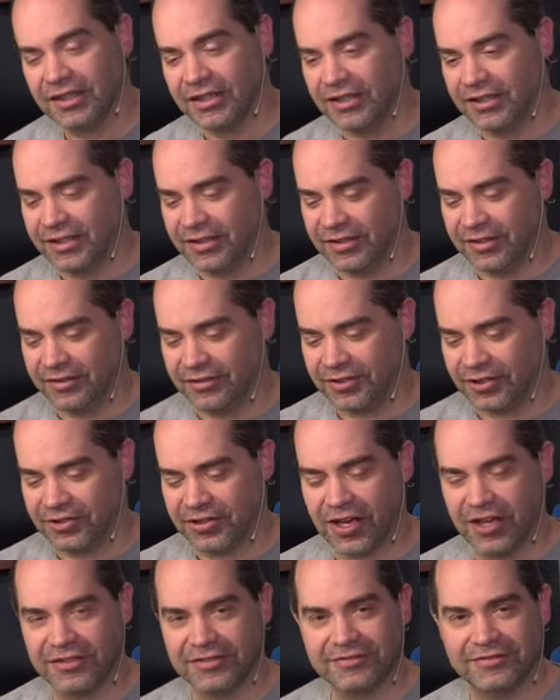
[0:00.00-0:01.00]
Uh, you're
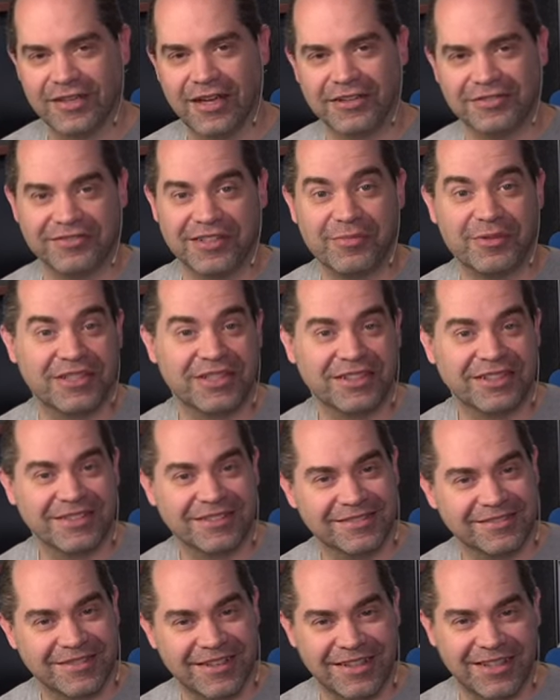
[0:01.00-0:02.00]
not unlimited
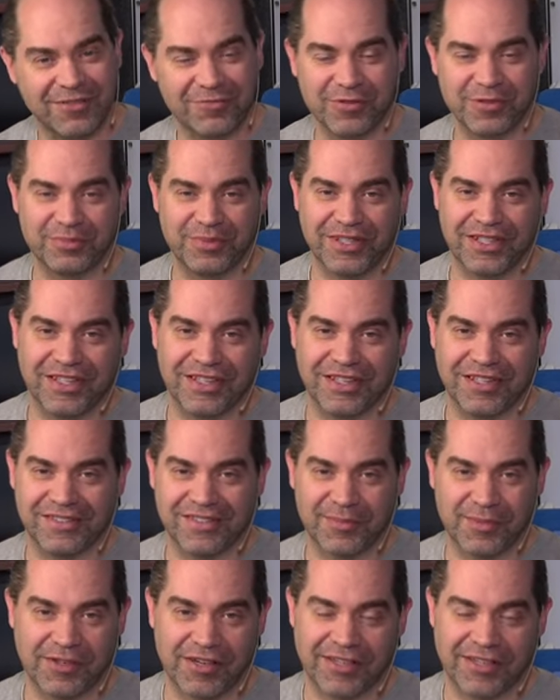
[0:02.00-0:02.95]
like you would be in something